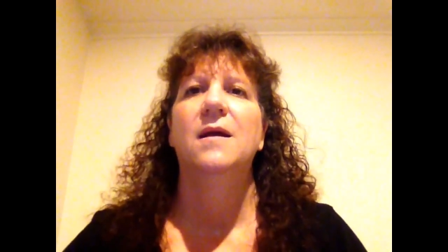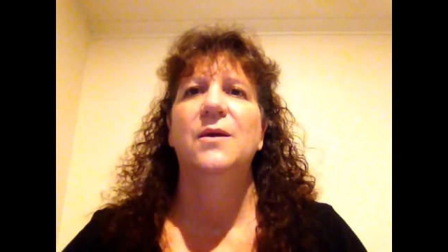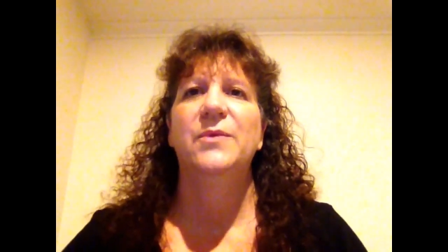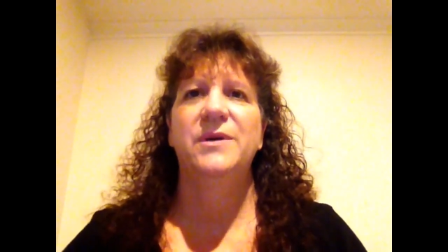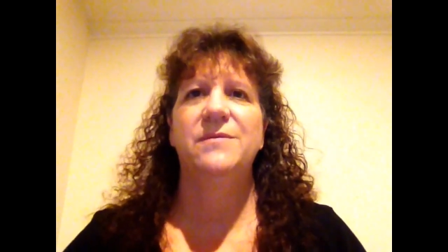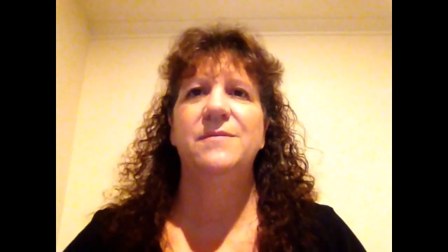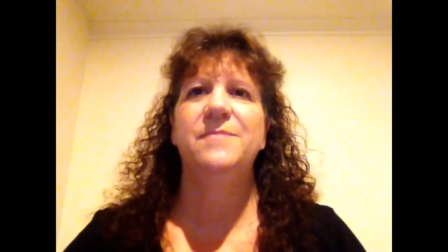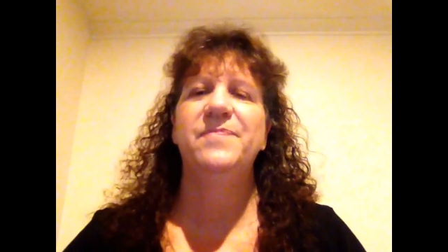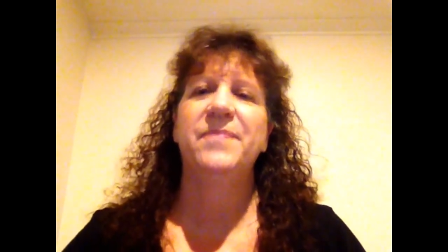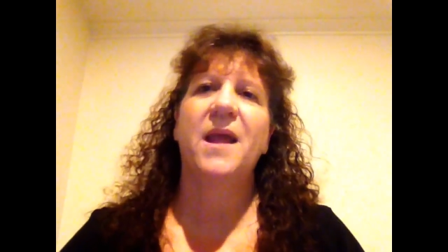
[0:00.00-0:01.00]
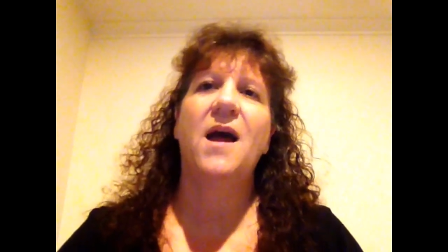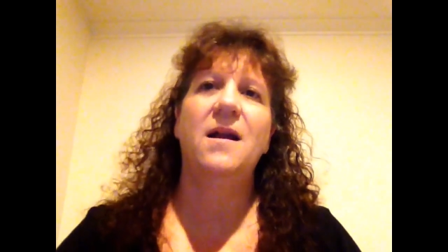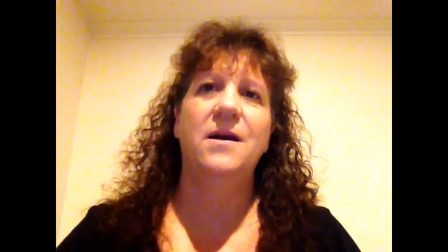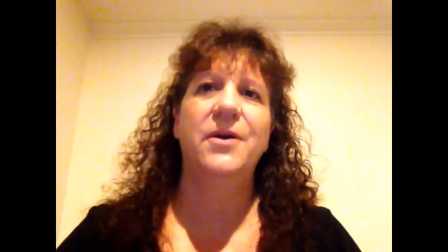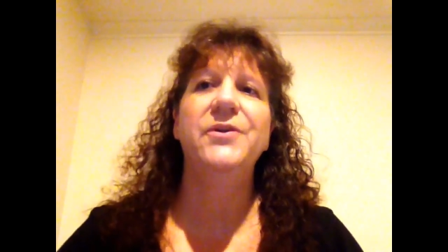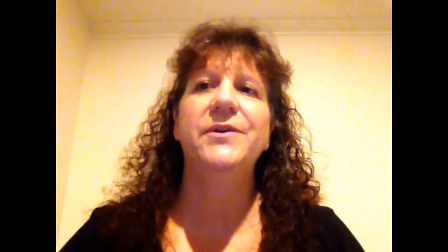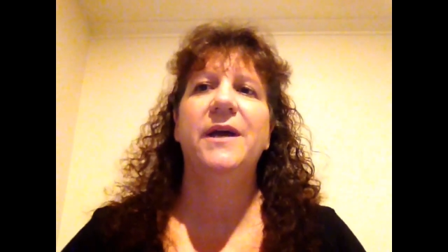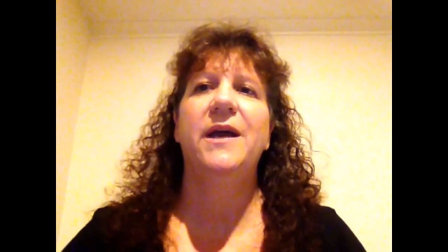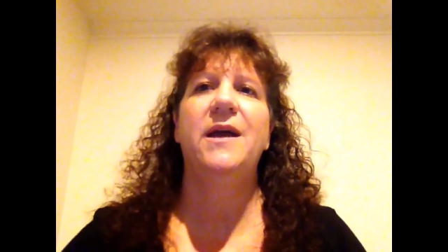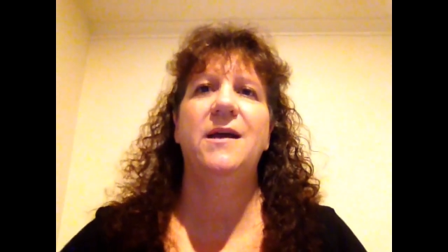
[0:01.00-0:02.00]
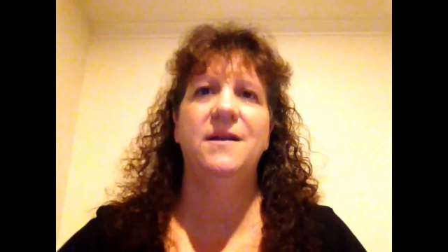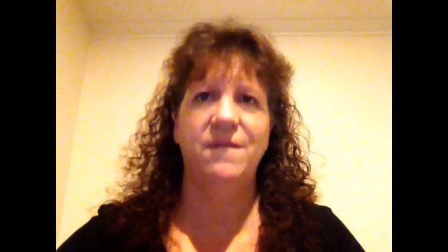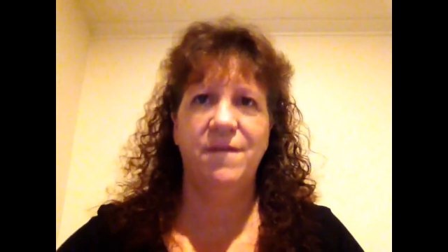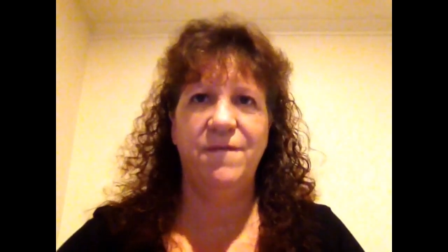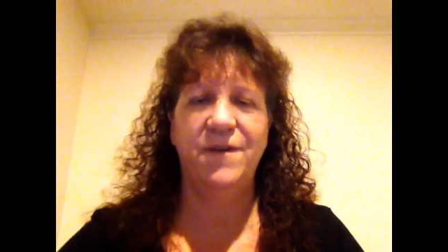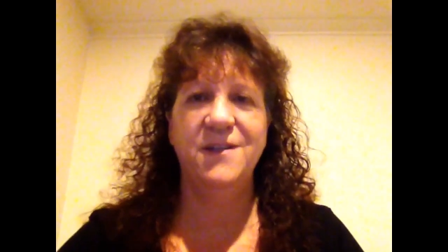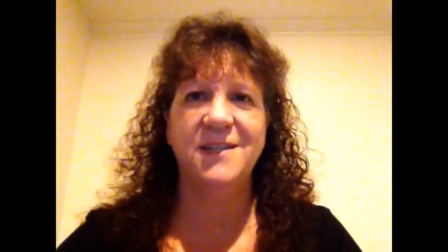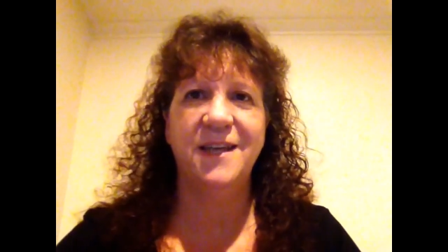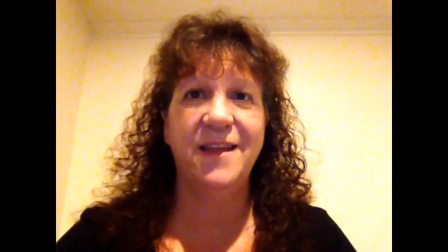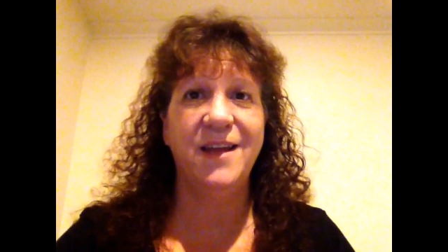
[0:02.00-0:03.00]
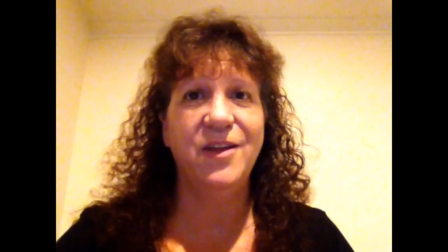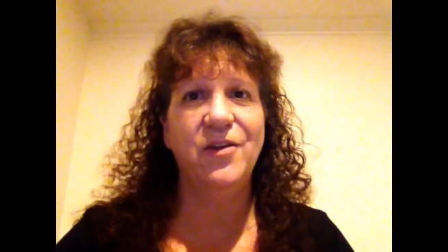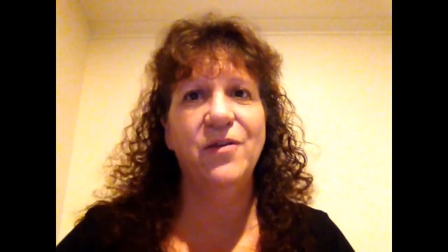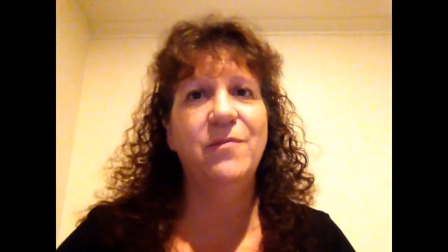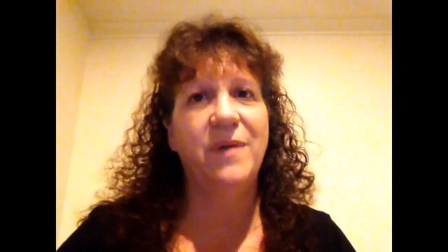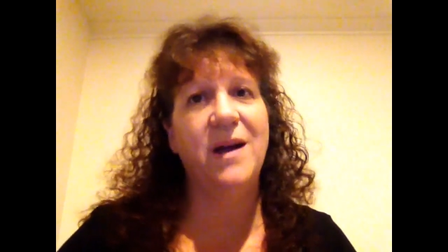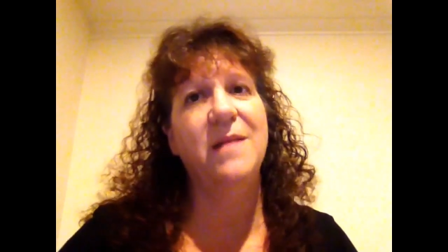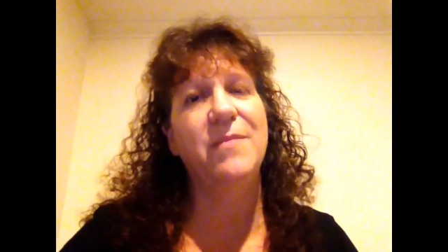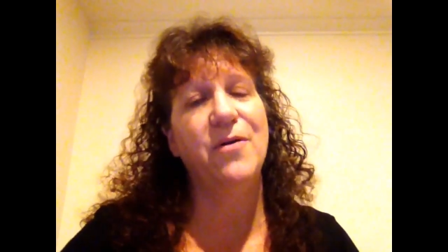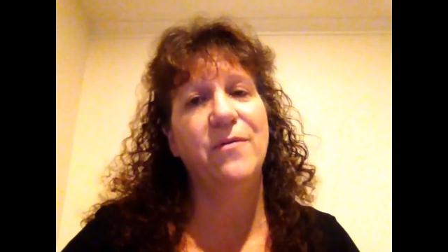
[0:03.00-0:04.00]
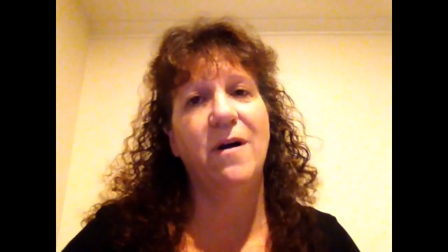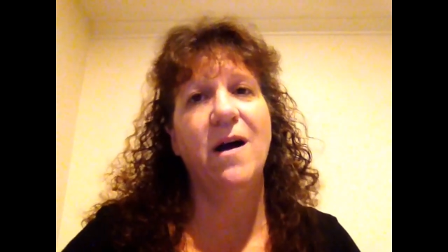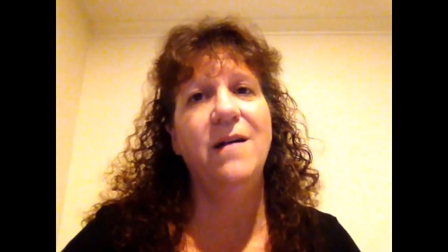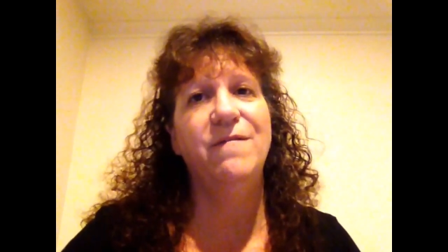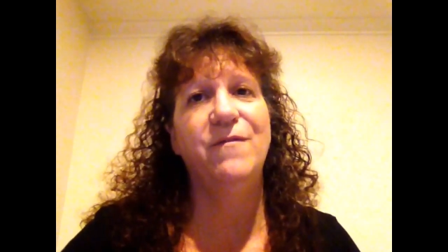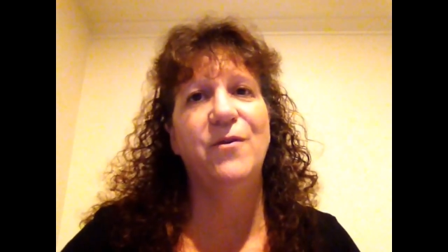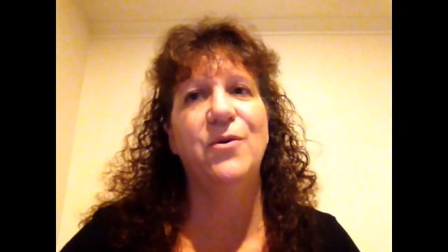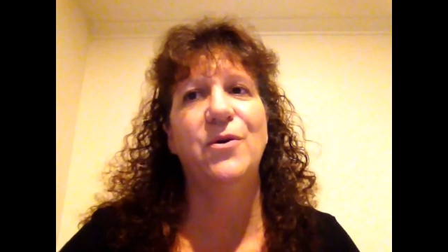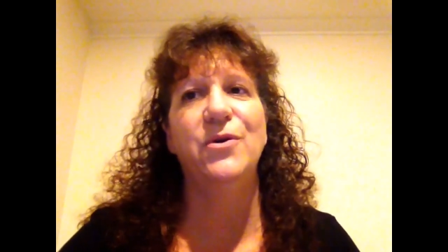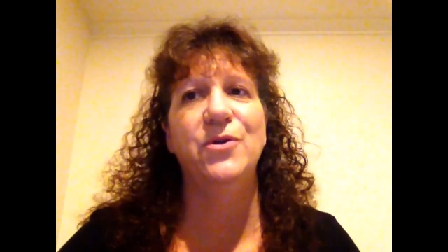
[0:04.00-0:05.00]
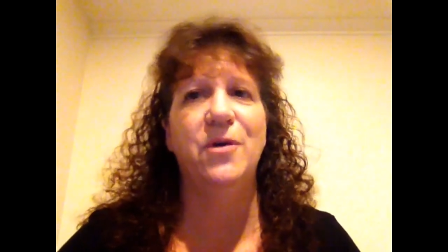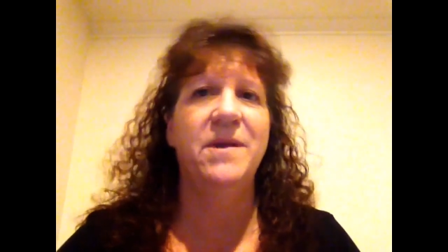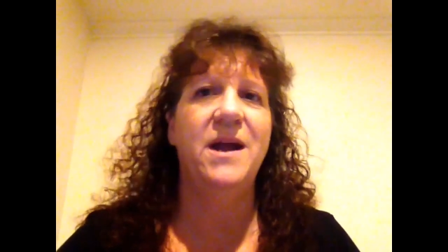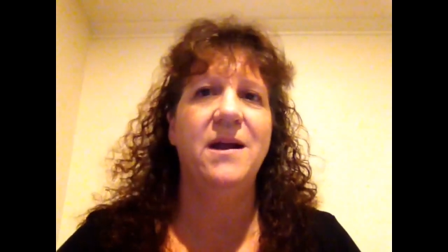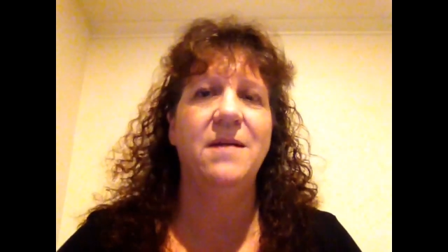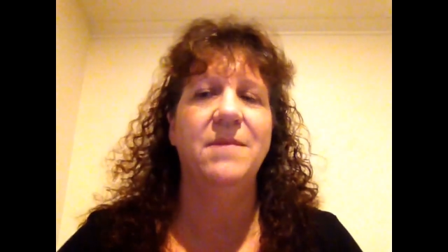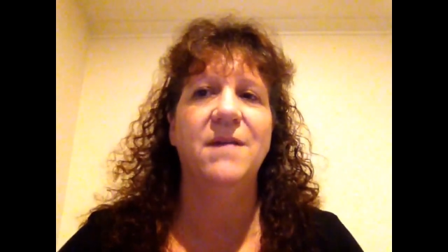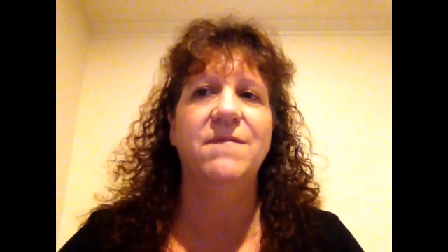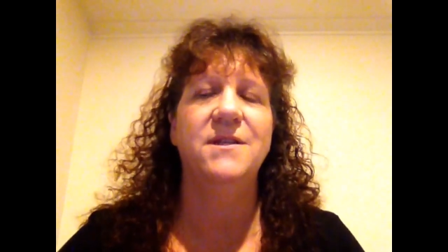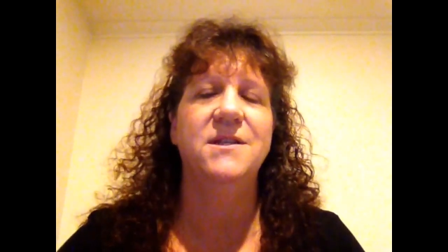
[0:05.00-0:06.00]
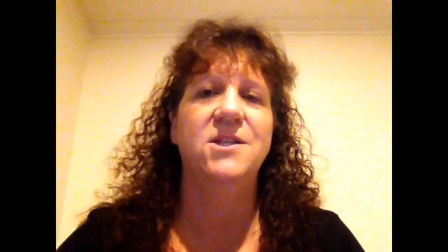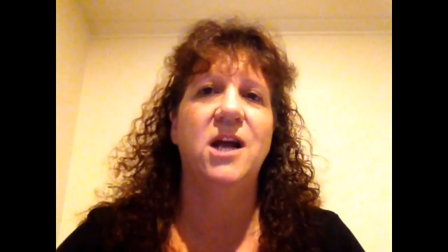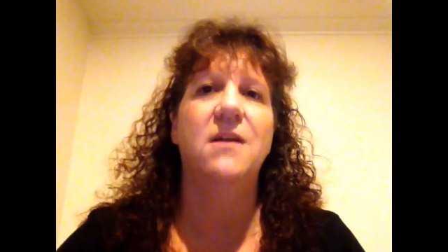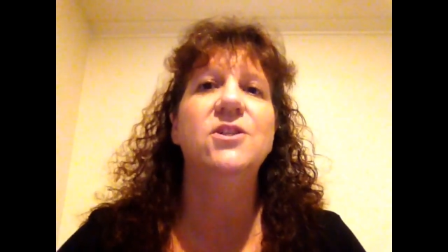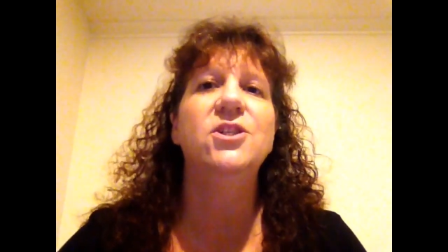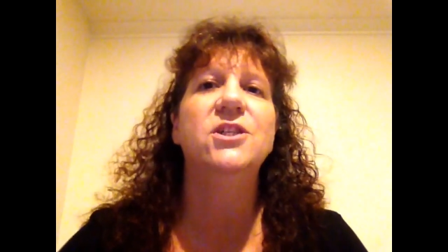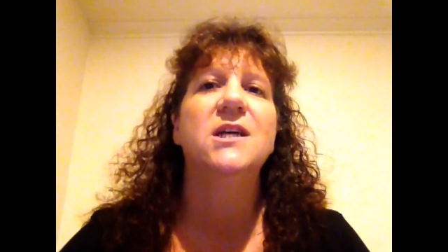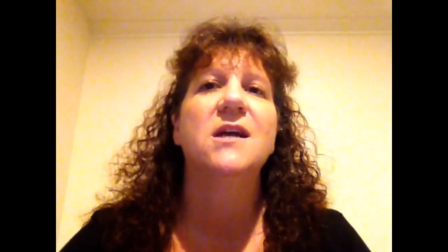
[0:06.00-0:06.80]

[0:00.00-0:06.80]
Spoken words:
Well, hello, and firstly, thank you, Bradley Boatwright, for nominating me for this challenge.